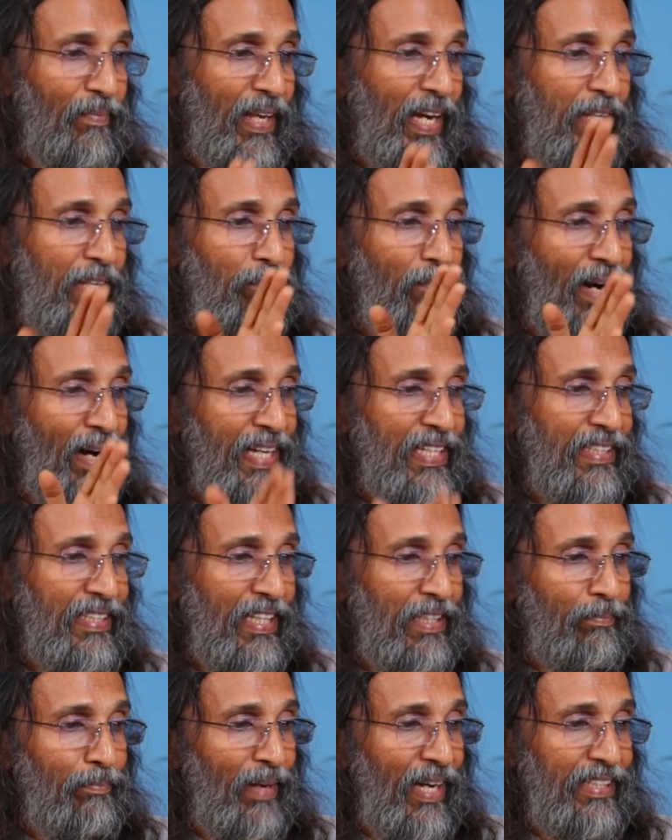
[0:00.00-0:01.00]
and mind
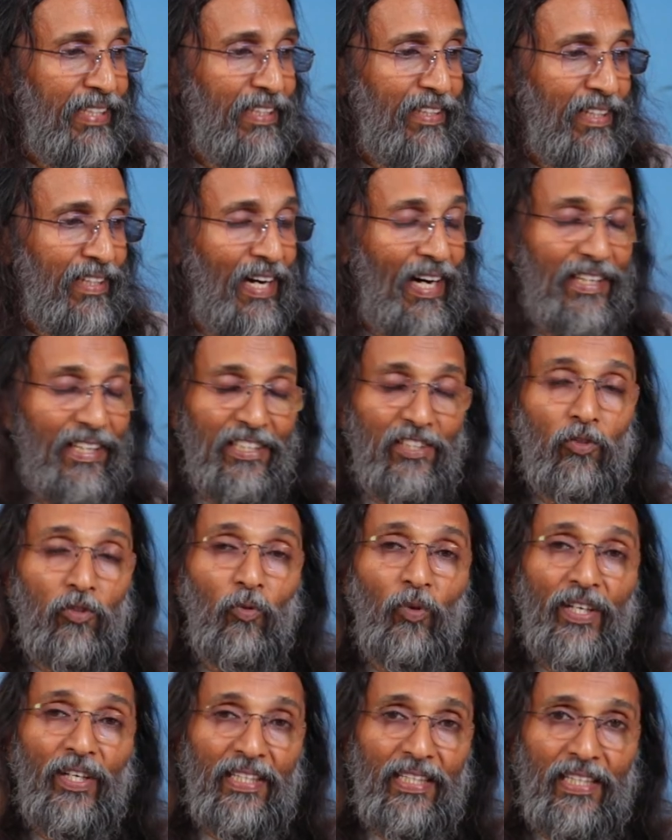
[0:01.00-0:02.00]
and matter are its
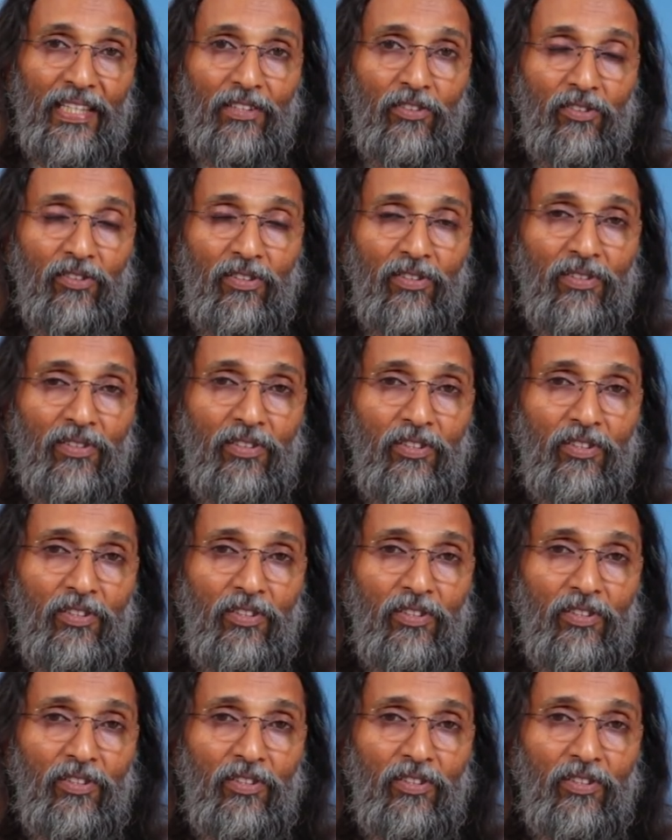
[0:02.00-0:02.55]
workings.